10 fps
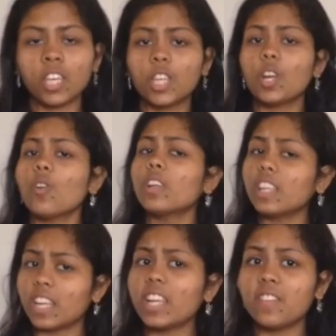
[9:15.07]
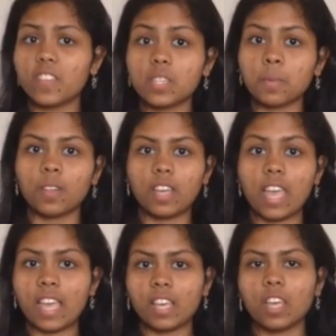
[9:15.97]
You don't need invisible
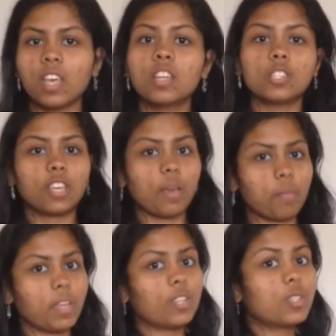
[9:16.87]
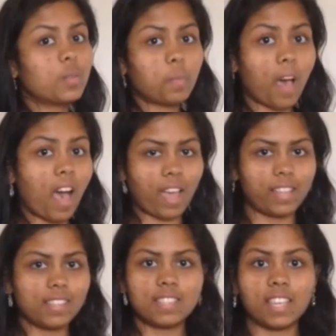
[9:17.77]
ink to get me to spy
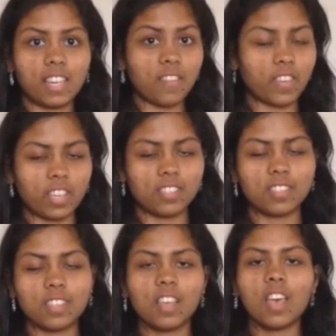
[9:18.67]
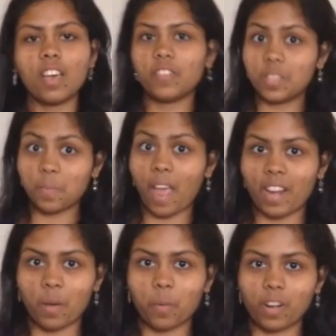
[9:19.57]
the significance of the spy
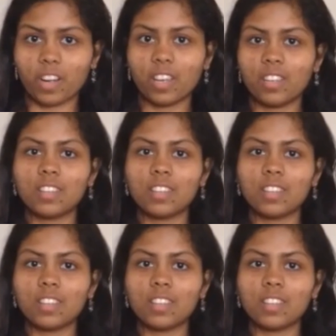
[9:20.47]
network.